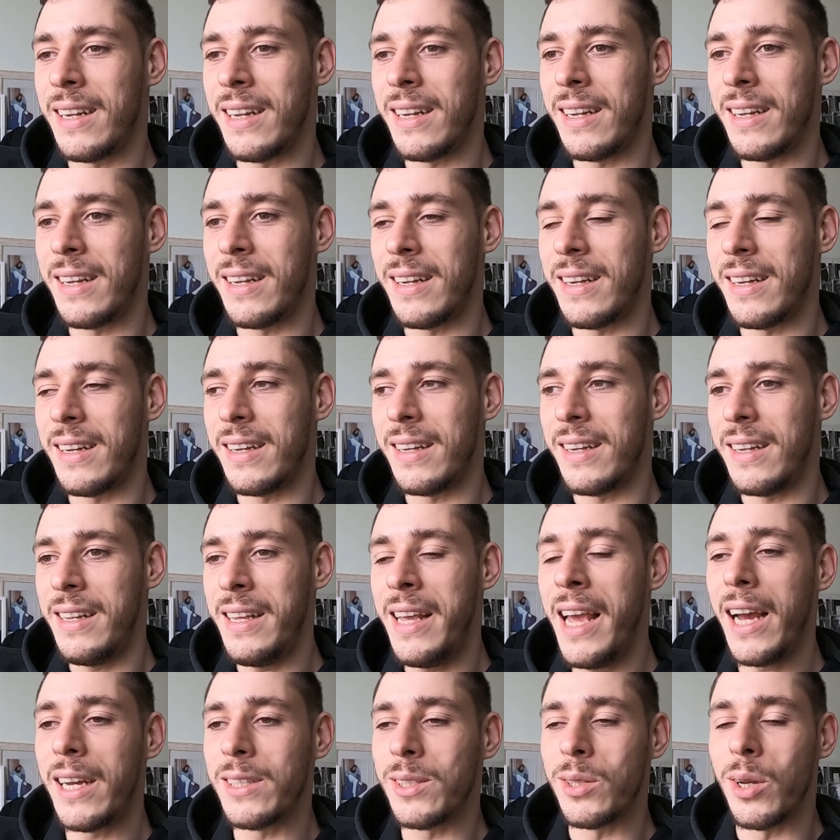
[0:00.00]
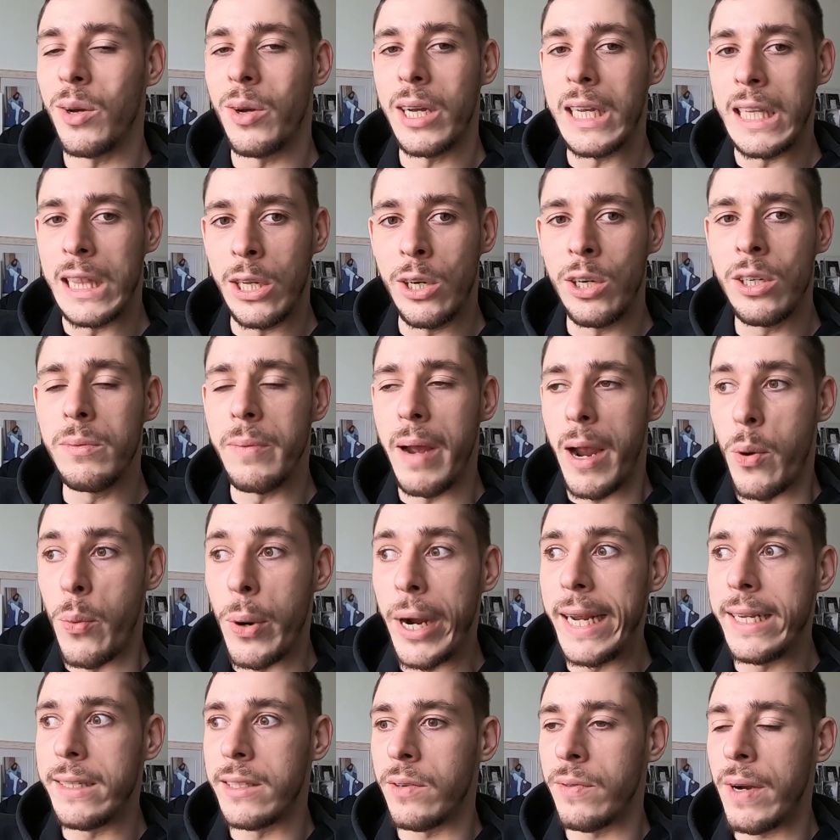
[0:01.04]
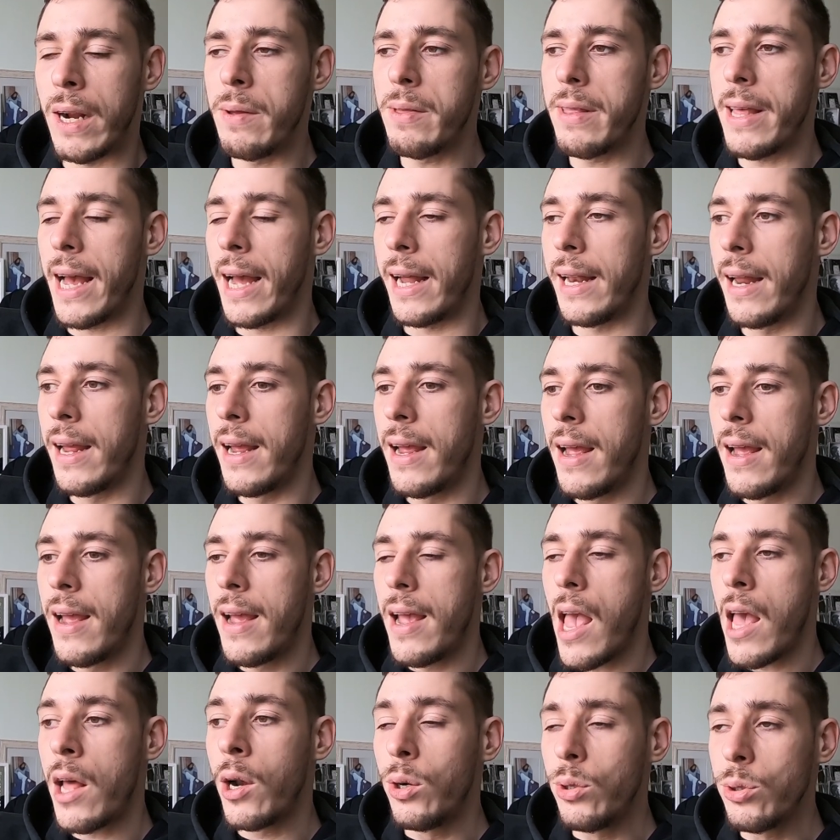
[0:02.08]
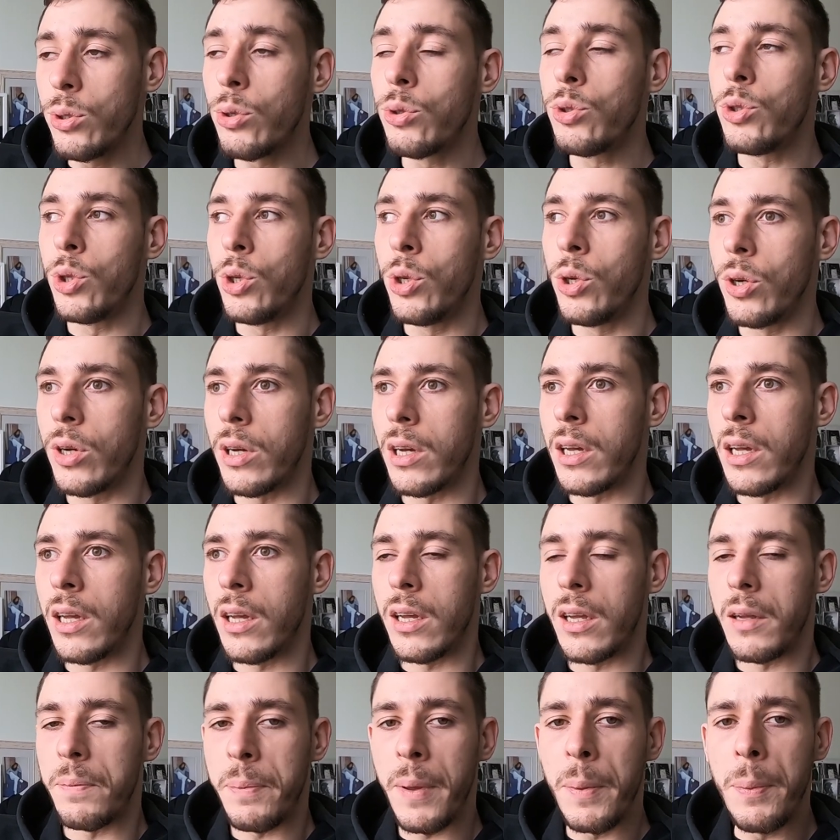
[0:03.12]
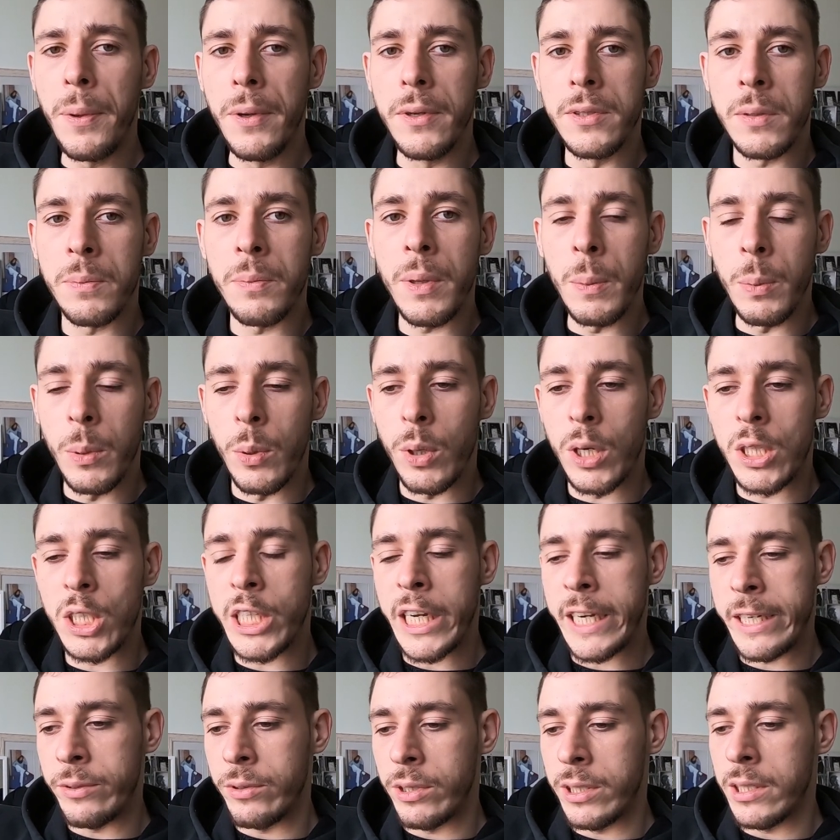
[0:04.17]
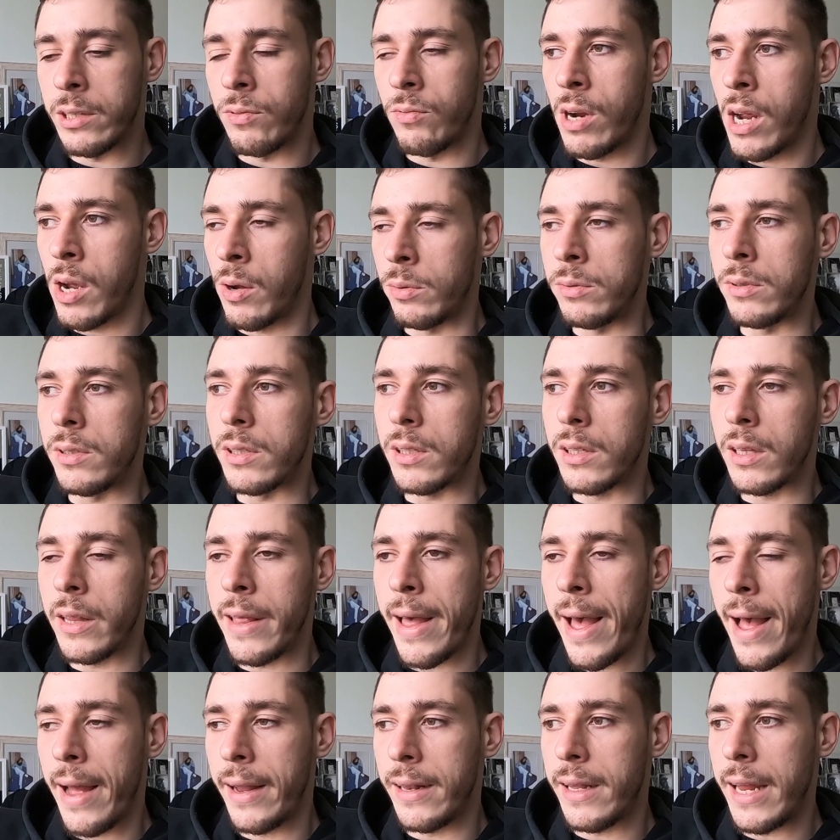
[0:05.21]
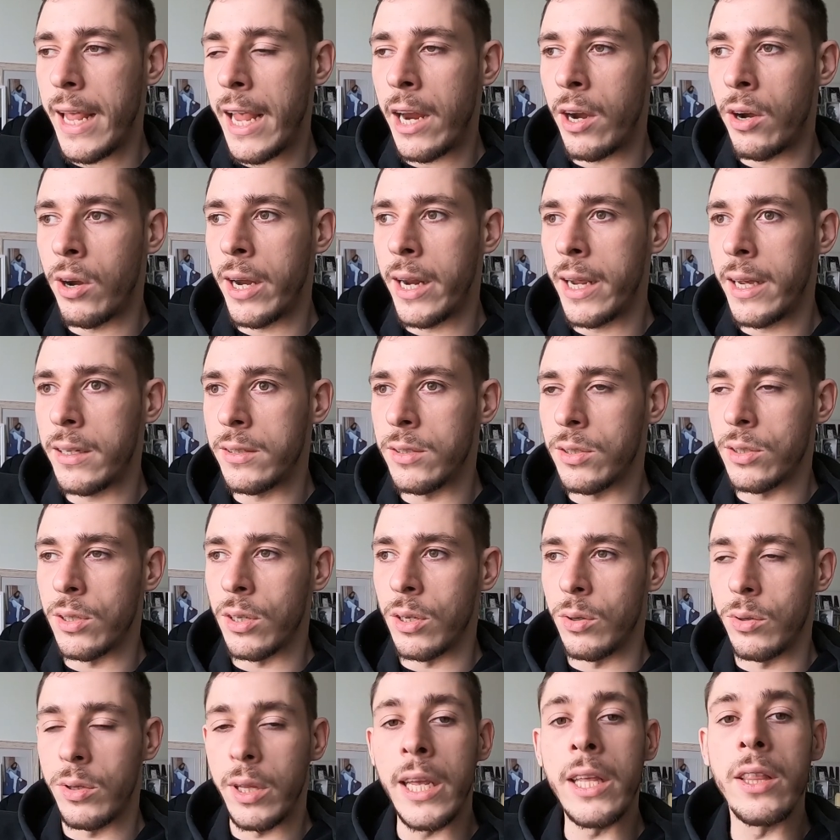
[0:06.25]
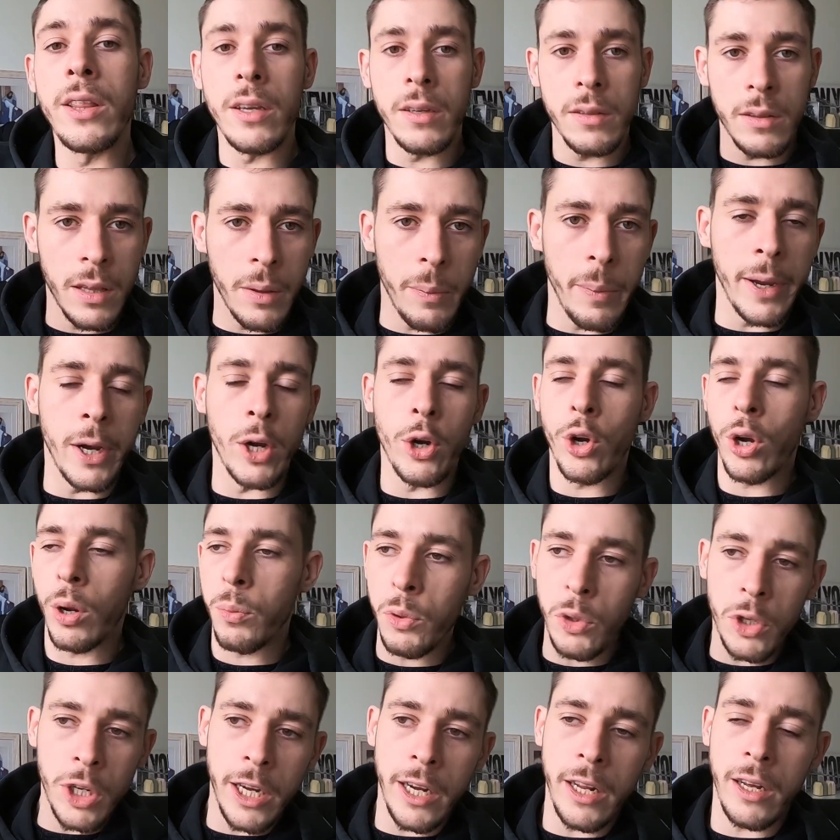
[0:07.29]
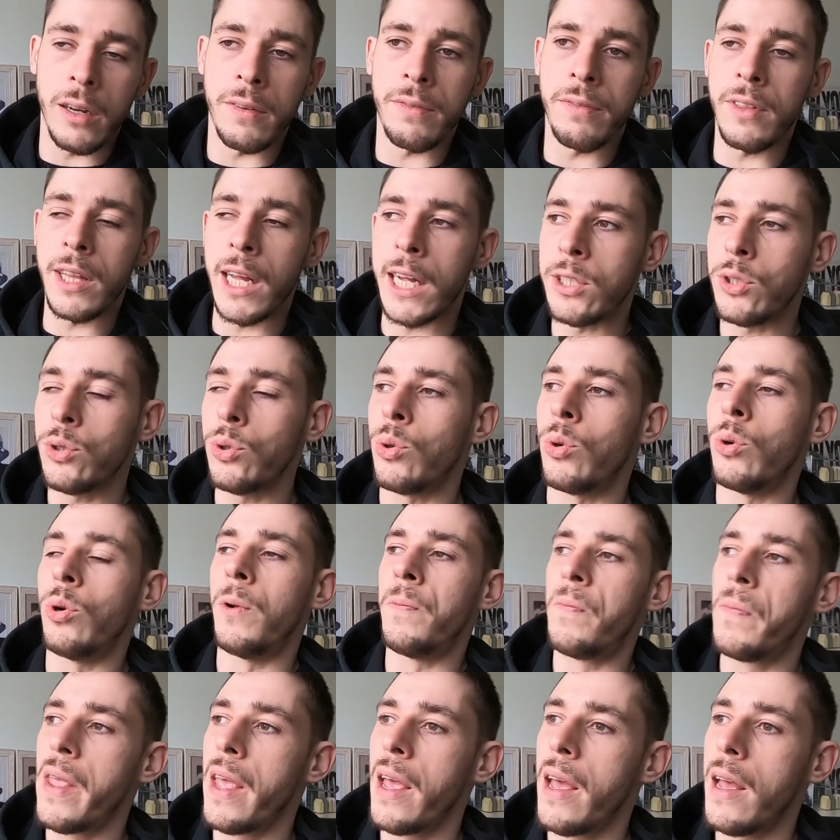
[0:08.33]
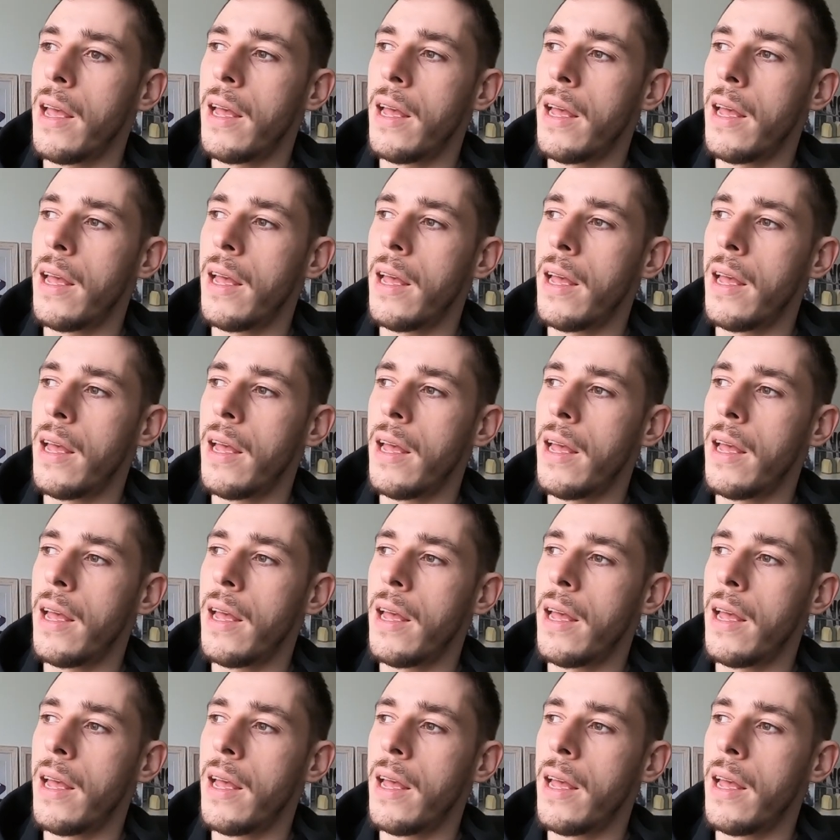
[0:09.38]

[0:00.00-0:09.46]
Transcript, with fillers: uh, yeah, so I learned my ways around that, and also to uh, people. Some people are generous around that area, so in the, the bigger community of that school,